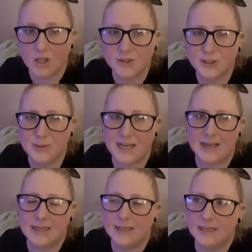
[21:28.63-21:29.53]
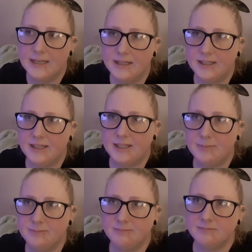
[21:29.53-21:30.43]
So yeah,
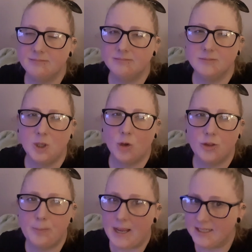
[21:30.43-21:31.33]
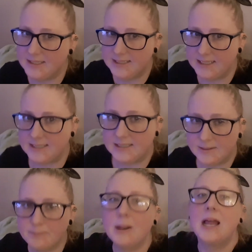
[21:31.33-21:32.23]
um, not the
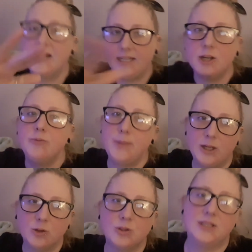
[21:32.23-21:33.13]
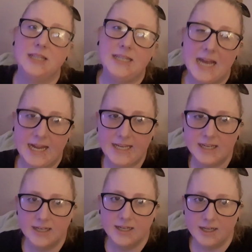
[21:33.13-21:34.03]
bestest planning of meals today.
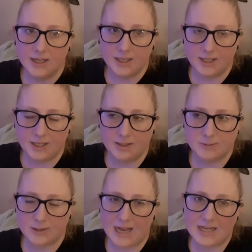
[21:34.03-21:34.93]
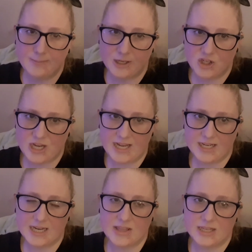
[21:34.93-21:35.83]
Um, so I had my
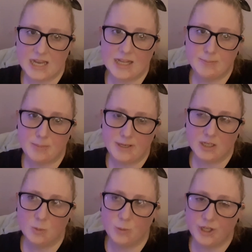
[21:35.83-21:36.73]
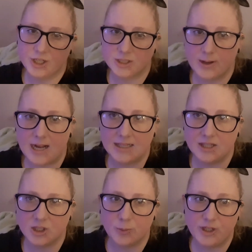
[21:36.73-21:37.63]
shake and then I had my meal at work. So I had
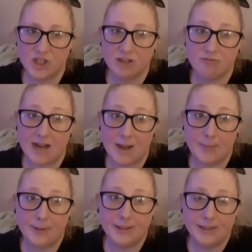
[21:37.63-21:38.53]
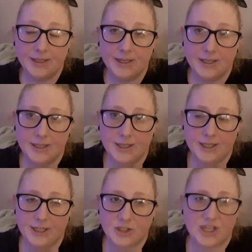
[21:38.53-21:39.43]
the sweet chili wrap,
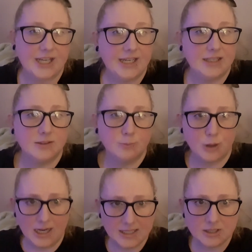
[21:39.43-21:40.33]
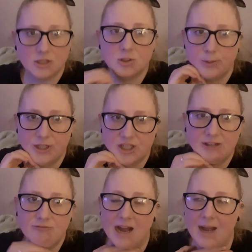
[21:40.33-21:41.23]
uh, chicken breast sweet
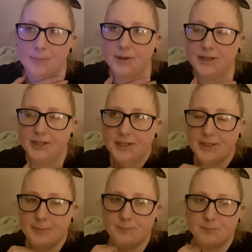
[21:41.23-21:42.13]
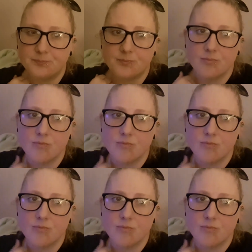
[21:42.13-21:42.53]
chili wrap, um,